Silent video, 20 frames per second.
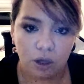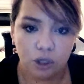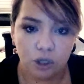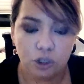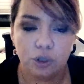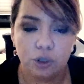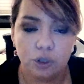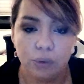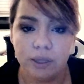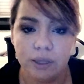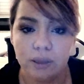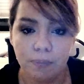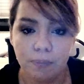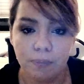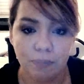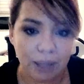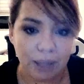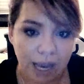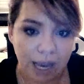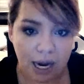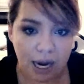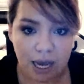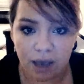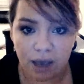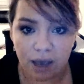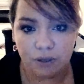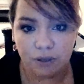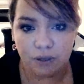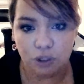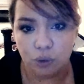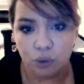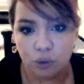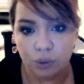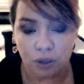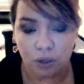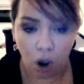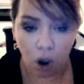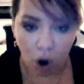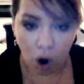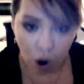during the planning of it, during
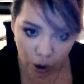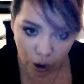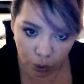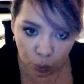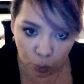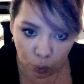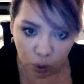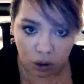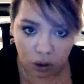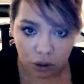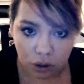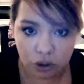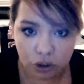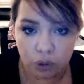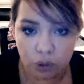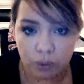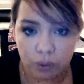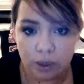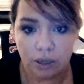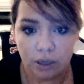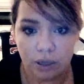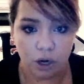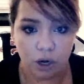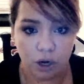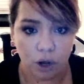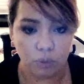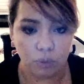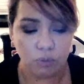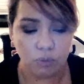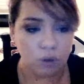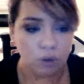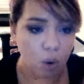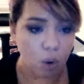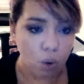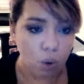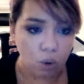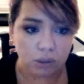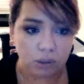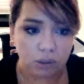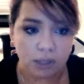the hard work, during, the
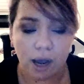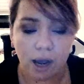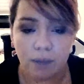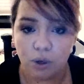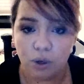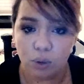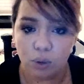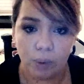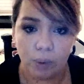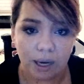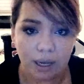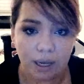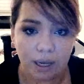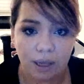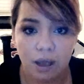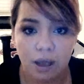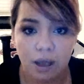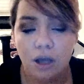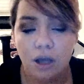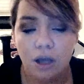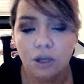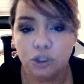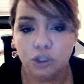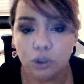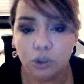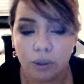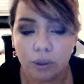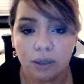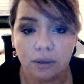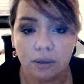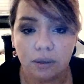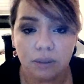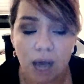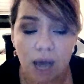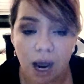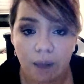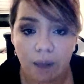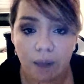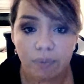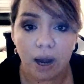whole time you're waiting, during the
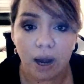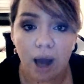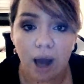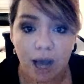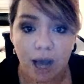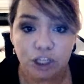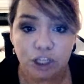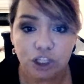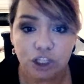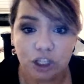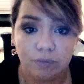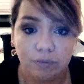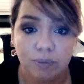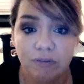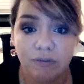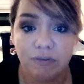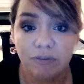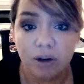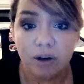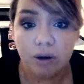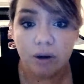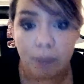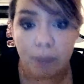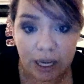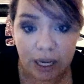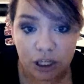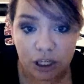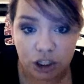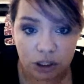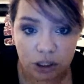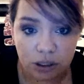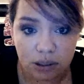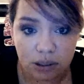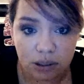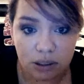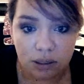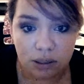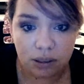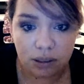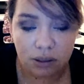time that I should have been very patient.